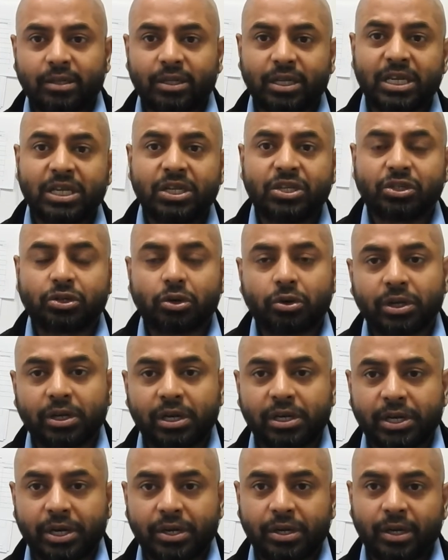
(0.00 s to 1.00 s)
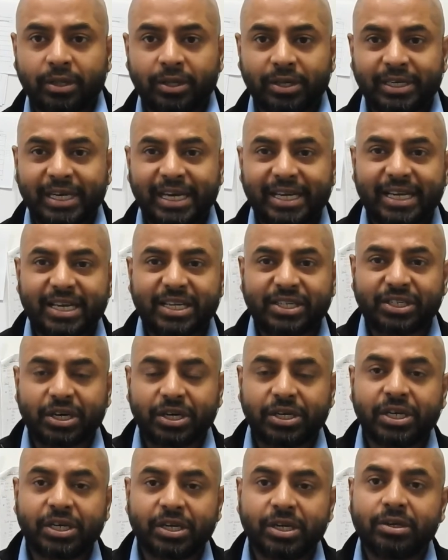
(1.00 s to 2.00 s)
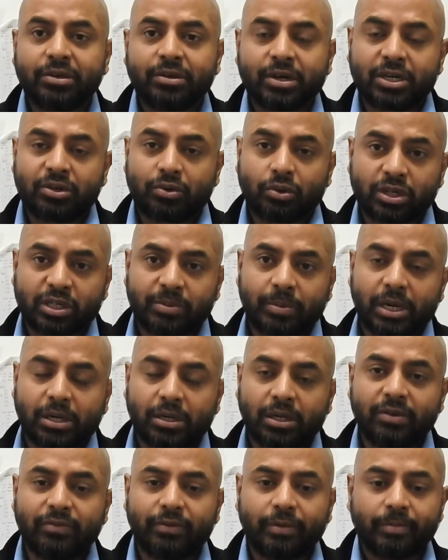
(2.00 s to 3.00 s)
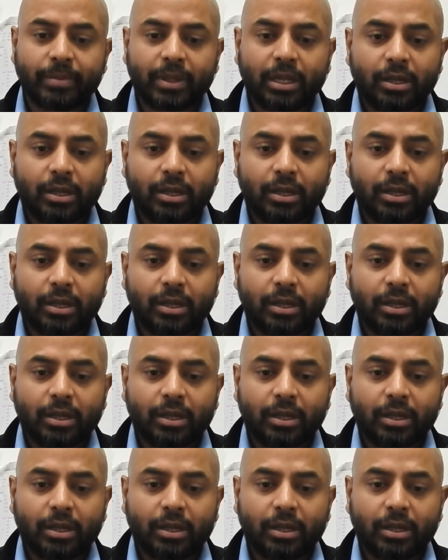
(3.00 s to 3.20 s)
the historical data, the data studied in retrospective,